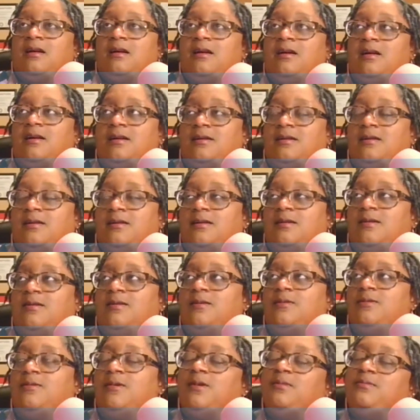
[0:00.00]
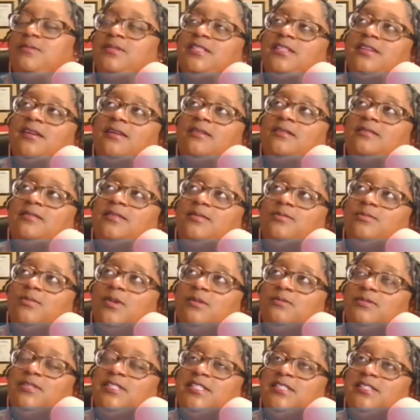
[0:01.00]
what was her,
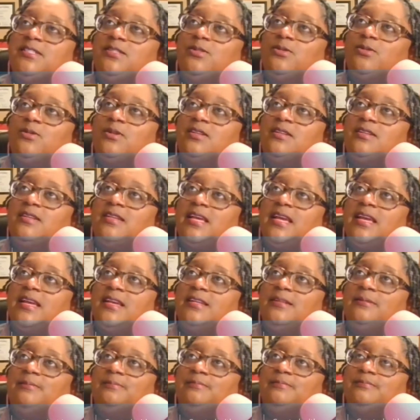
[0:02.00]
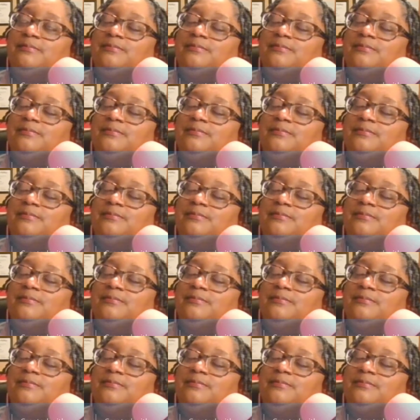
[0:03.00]
what was his daughter name?